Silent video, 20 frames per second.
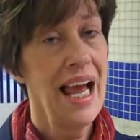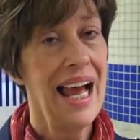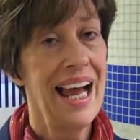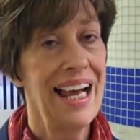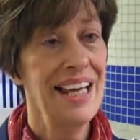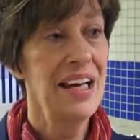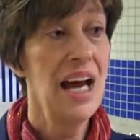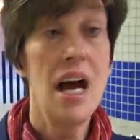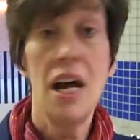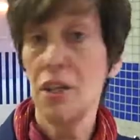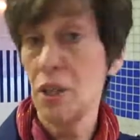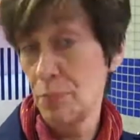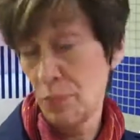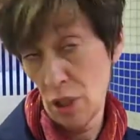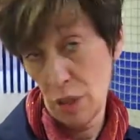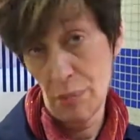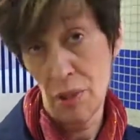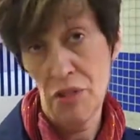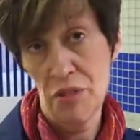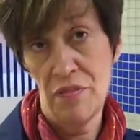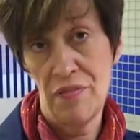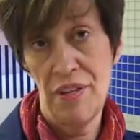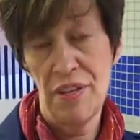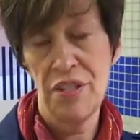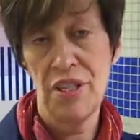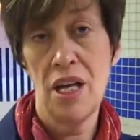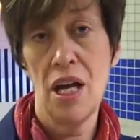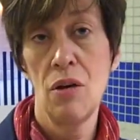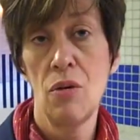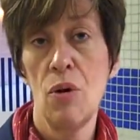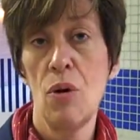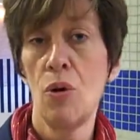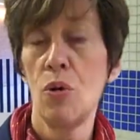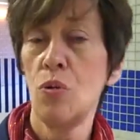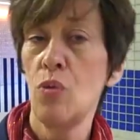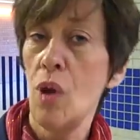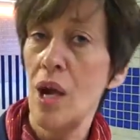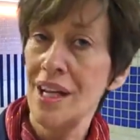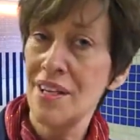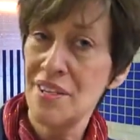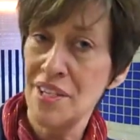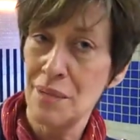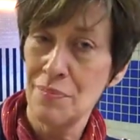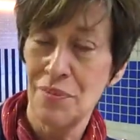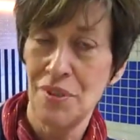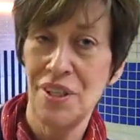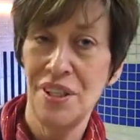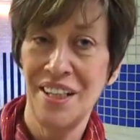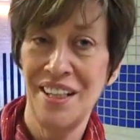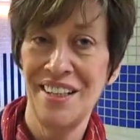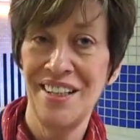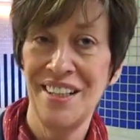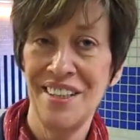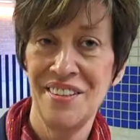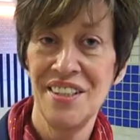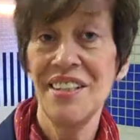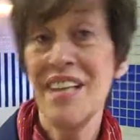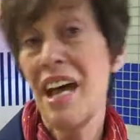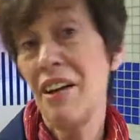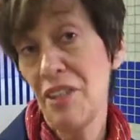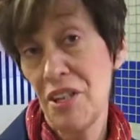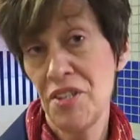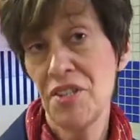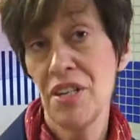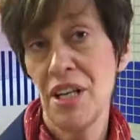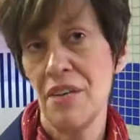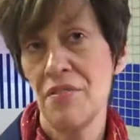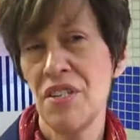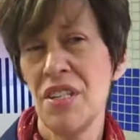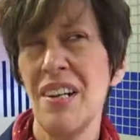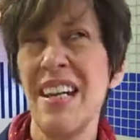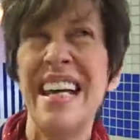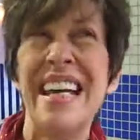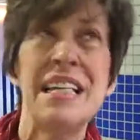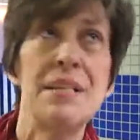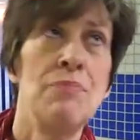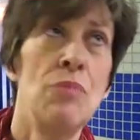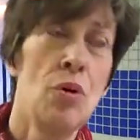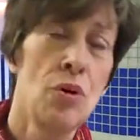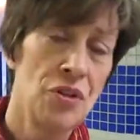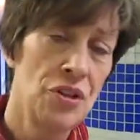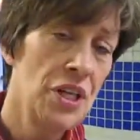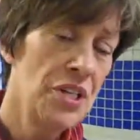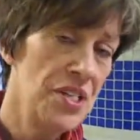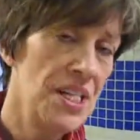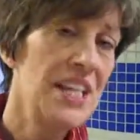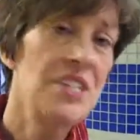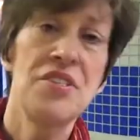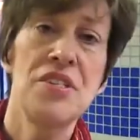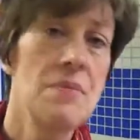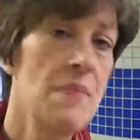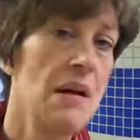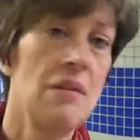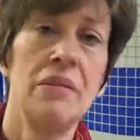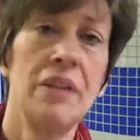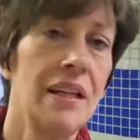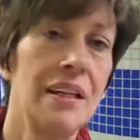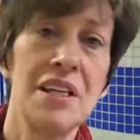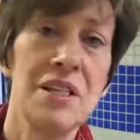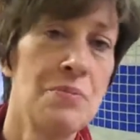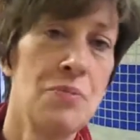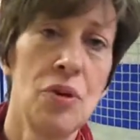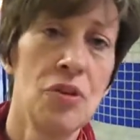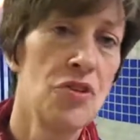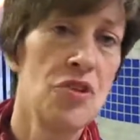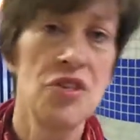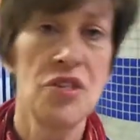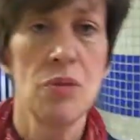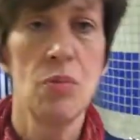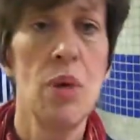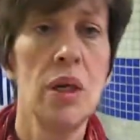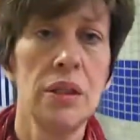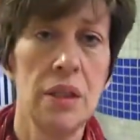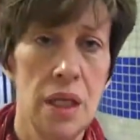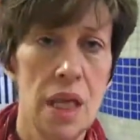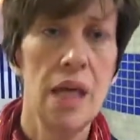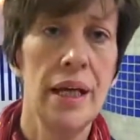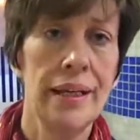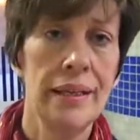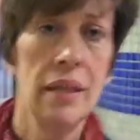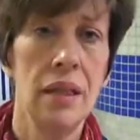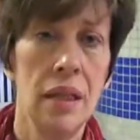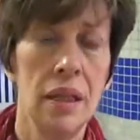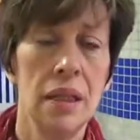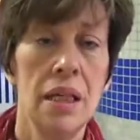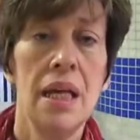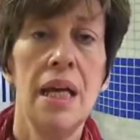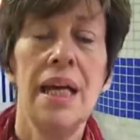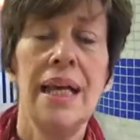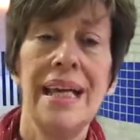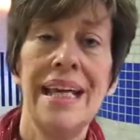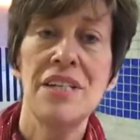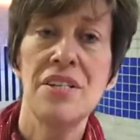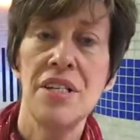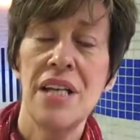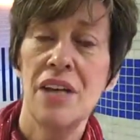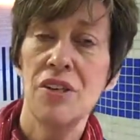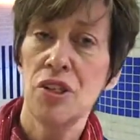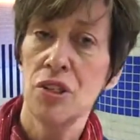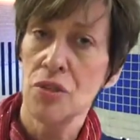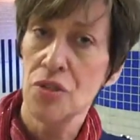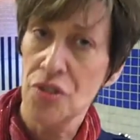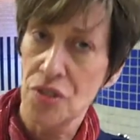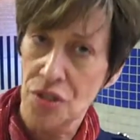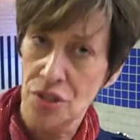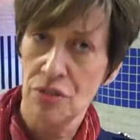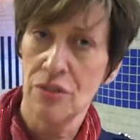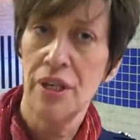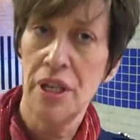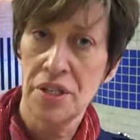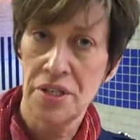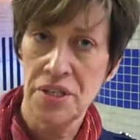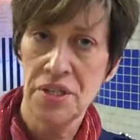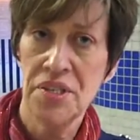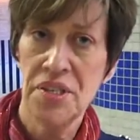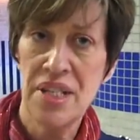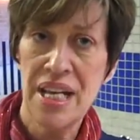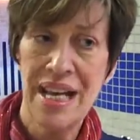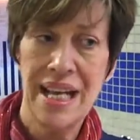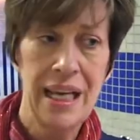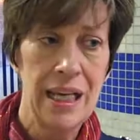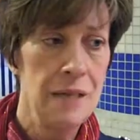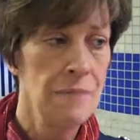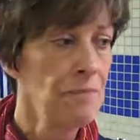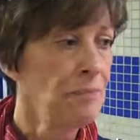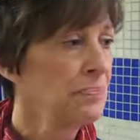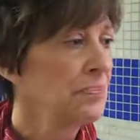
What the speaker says: and either put them onto video or write up the narrative. So it's more than a testimonial, it's more than just a one-liner. It's an actual story to say,